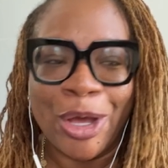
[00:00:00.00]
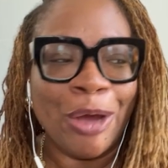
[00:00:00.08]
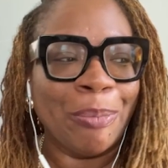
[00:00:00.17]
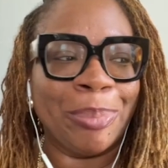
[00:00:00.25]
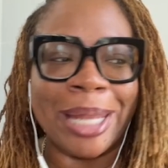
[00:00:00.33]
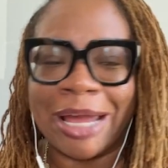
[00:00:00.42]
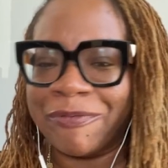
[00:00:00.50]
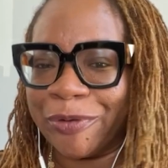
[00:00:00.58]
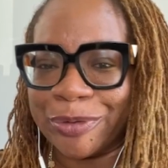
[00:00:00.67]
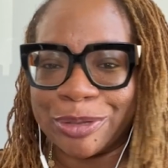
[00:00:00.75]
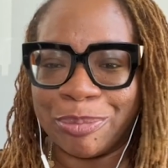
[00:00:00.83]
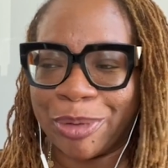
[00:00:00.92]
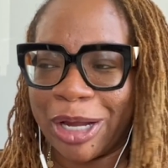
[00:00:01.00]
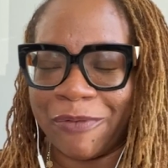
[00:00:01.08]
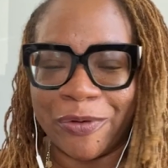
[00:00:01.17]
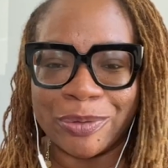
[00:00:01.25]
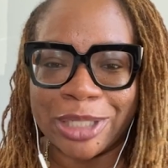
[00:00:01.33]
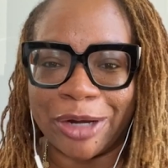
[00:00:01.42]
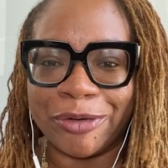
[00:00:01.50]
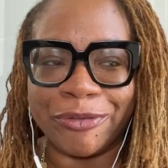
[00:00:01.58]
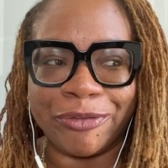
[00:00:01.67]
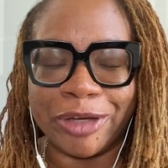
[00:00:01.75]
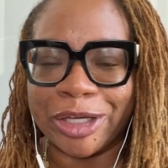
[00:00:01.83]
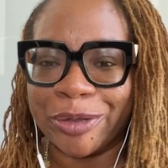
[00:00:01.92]
Black folks and brown folks out here
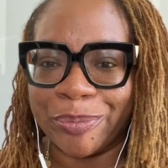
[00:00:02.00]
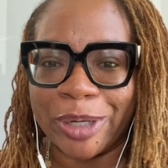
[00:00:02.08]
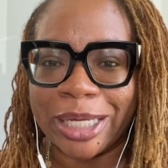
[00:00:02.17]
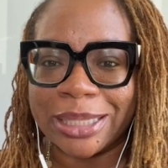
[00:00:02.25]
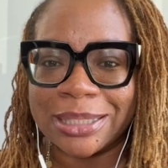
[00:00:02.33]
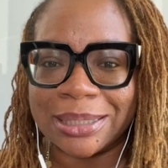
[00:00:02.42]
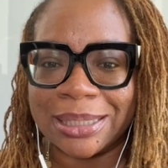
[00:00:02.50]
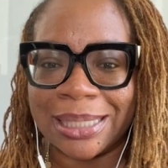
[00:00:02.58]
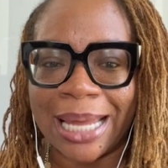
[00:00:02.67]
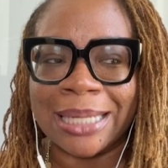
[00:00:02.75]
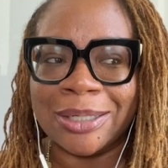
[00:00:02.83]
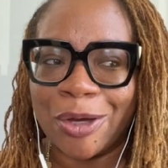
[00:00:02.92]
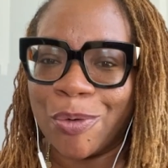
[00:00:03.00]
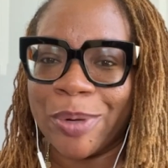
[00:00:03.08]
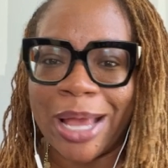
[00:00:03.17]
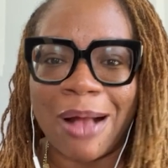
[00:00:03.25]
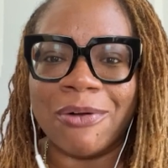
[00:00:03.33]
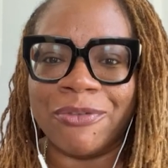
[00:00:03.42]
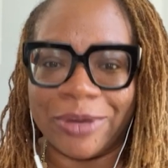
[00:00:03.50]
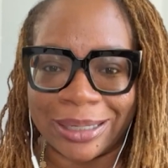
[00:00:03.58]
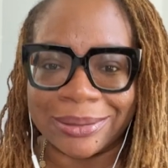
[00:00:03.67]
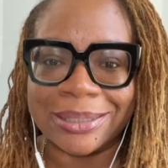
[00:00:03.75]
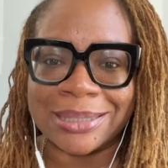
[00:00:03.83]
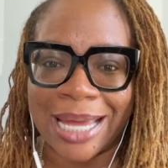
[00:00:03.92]
fucking recklessly. Like, no, we all fuck the
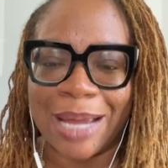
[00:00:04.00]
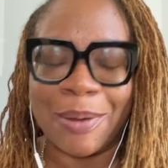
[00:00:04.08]
same.